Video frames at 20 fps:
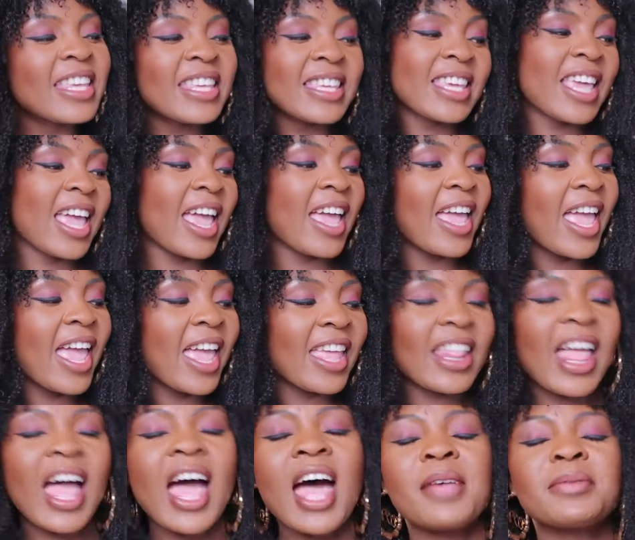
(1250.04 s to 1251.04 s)
Yeah,
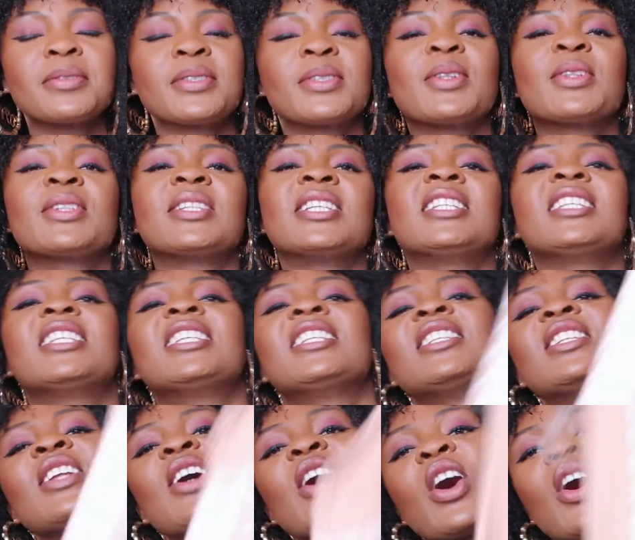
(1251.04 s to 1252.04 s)
and I
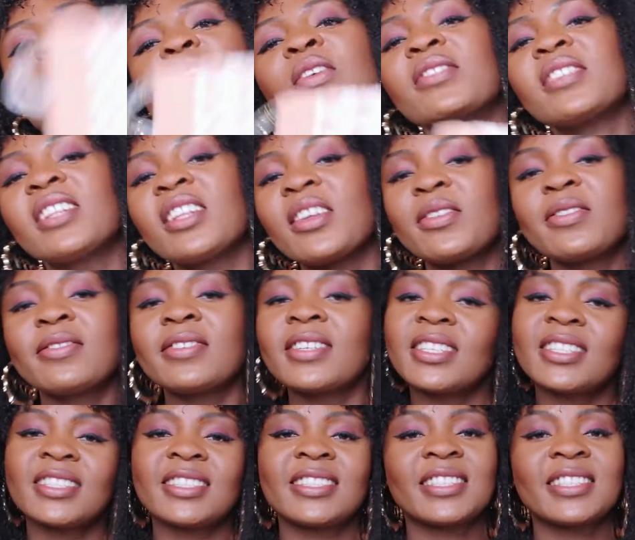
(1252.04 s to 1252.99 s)
absolutely love the fit.